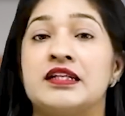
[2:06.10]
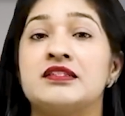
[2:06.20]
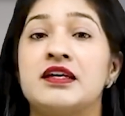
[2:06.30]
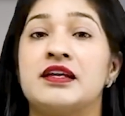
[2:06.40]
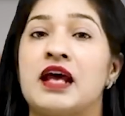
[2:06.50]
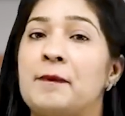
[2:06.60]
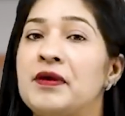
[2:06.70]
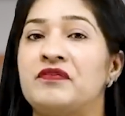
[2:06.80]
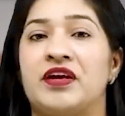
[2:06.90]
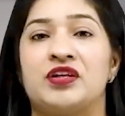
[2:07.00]
It is a
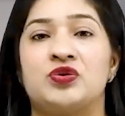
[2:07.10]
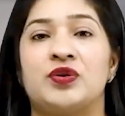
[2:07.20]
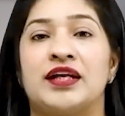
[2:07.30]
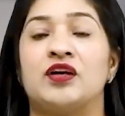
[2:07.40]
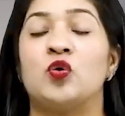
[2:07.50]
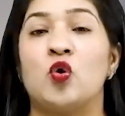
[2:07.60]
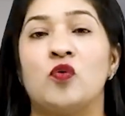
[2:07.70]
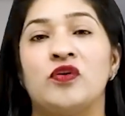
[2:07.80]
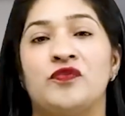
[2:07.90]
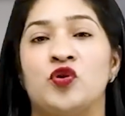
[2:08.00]
rapid way to get an
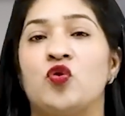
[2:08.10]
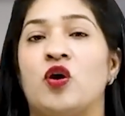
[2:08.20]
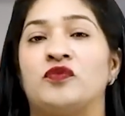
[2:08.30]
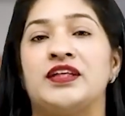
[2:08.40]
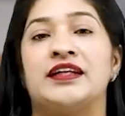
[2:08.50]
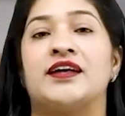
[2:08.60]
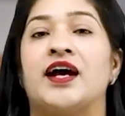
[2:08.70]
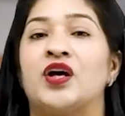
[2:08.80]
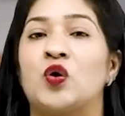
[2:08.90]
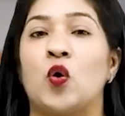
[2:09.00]
overview of the
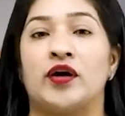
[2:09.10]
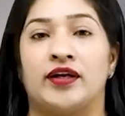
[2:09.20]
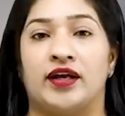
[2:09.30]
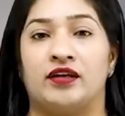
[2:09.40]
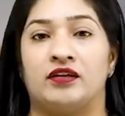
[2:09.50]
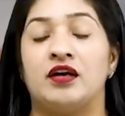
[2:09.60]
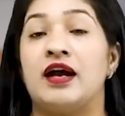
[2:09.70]
entire content.